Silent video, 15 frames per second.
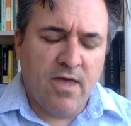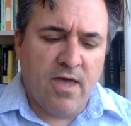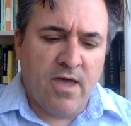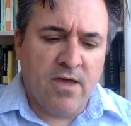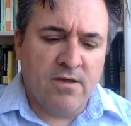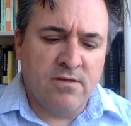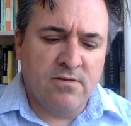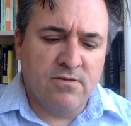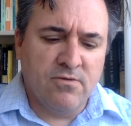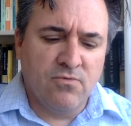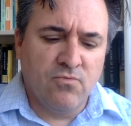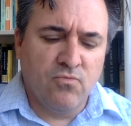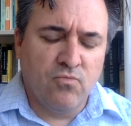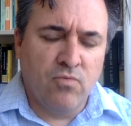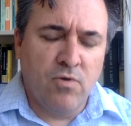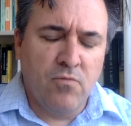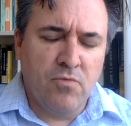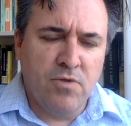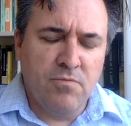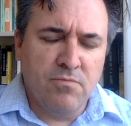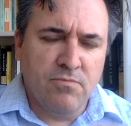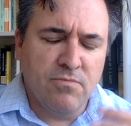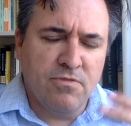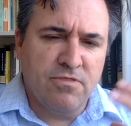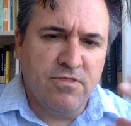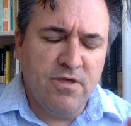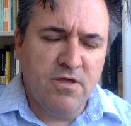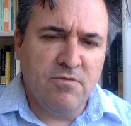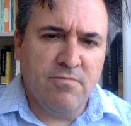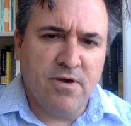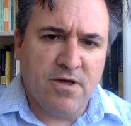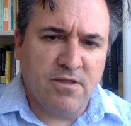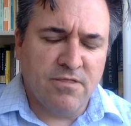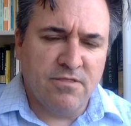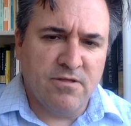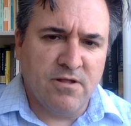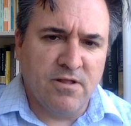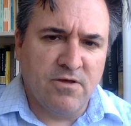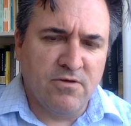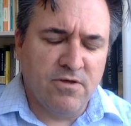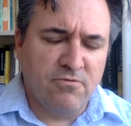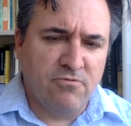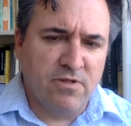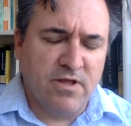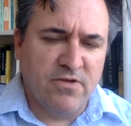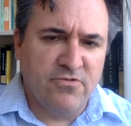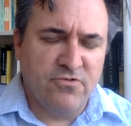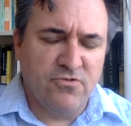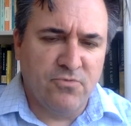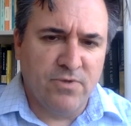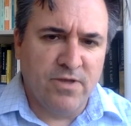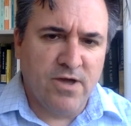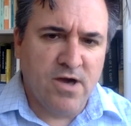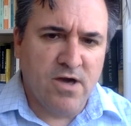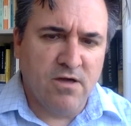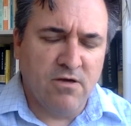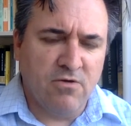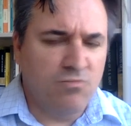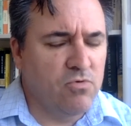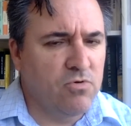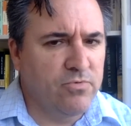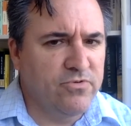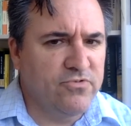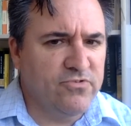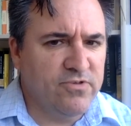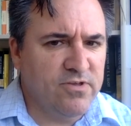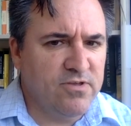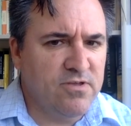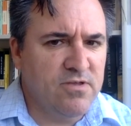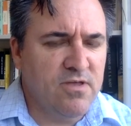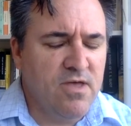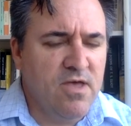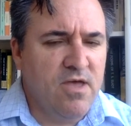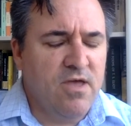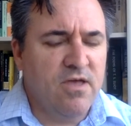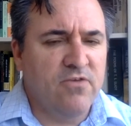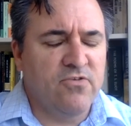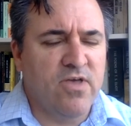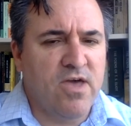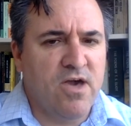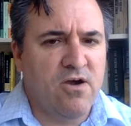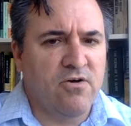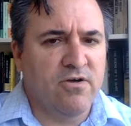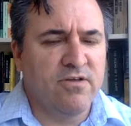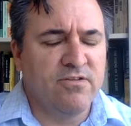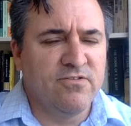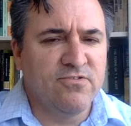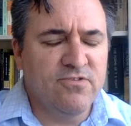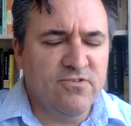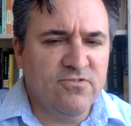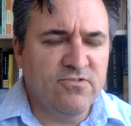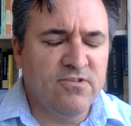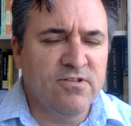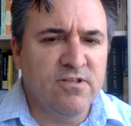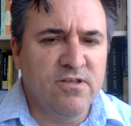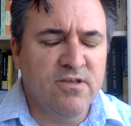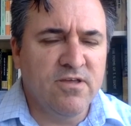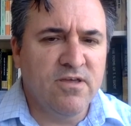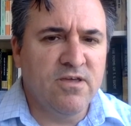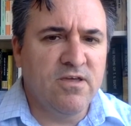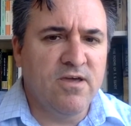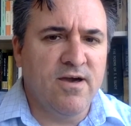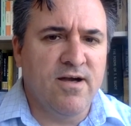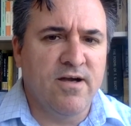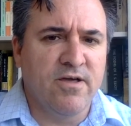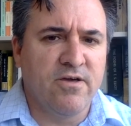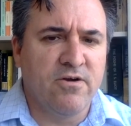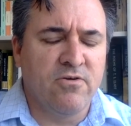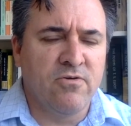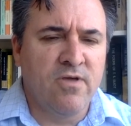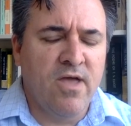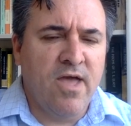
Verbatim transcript: And when we think about Othello in relation to Iago, what we see is how consistently Iago